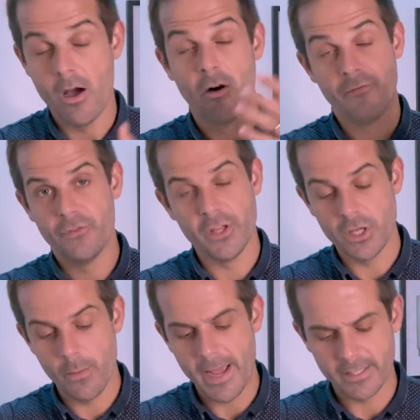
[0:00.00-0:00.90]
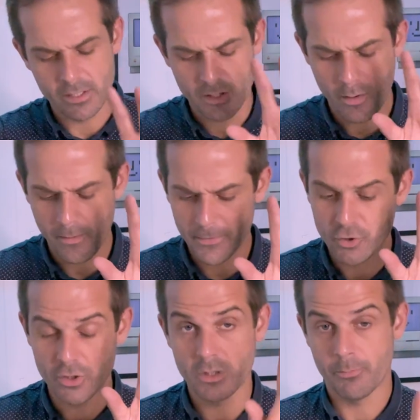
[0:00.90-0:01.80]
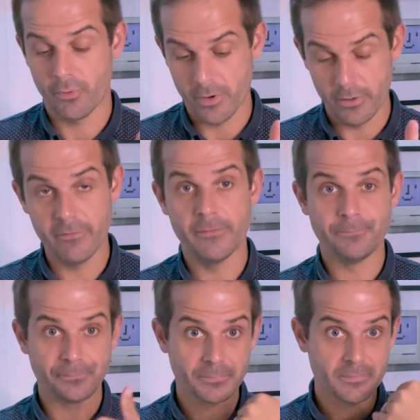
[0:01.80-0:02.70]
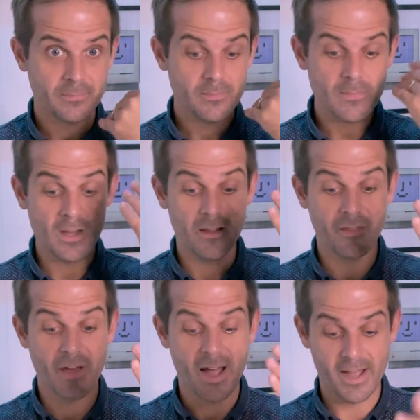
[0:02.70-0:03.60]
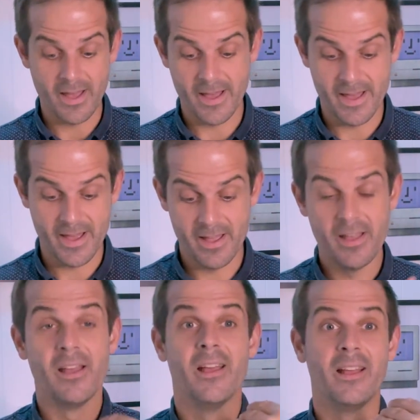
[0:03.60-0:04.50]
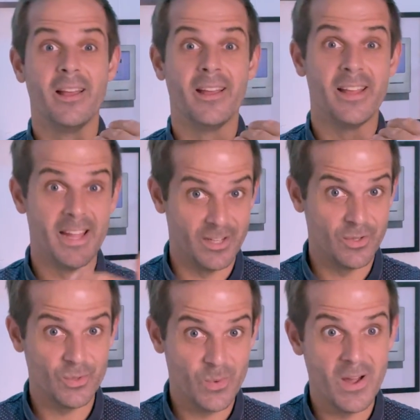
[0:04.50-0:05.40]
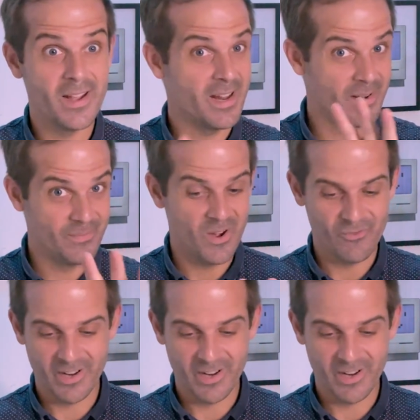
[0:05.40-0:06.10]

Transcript: of the US. So just to prove that, it does work and I'm not